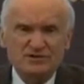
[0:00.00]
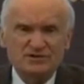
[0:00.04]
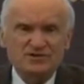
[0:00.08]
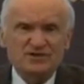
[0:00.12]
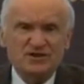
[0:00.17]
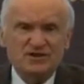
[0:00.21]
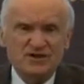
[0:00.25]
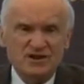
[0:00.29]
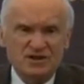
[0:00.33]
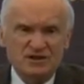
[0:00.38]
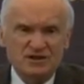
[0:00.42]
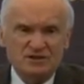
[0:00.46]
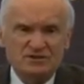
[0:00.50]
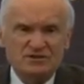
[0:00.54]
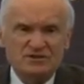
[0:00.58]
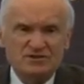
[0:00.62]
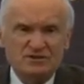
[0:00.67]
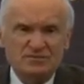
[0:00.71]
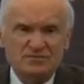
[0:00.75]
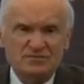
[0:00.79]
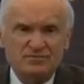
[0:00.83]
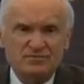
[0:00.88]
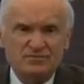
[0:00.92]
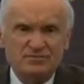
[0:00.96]

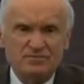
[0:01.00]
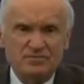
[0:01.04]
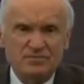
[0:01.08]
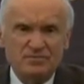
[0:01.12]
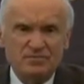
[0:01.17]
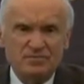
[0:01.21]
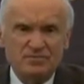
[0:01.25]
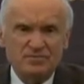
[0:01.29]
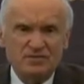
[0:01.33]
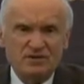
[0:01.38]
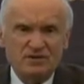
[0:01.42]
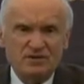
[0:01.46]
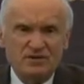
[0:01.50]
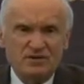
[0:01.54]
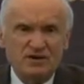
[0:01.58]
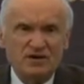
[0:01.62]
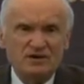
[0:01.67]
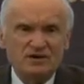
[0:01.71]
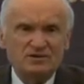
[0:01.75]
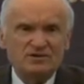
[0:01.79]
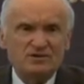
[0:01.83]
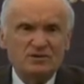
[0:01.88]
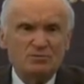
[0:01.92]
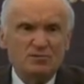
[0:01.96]
feelings for the
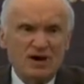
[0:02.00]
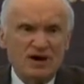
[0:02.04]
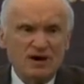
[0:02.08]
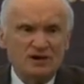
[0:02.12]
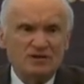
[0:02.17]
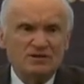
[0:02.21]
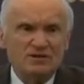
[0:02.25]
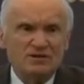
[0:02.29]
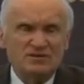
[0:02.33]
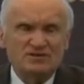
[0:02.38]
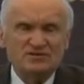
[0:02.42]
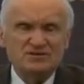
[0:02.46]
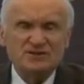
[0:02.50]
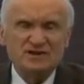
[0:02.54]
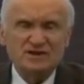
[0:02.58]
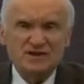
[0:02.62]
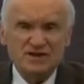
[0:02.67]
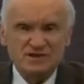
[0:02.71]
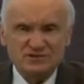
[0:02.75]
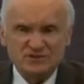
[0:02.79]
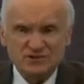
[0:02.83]
divine love.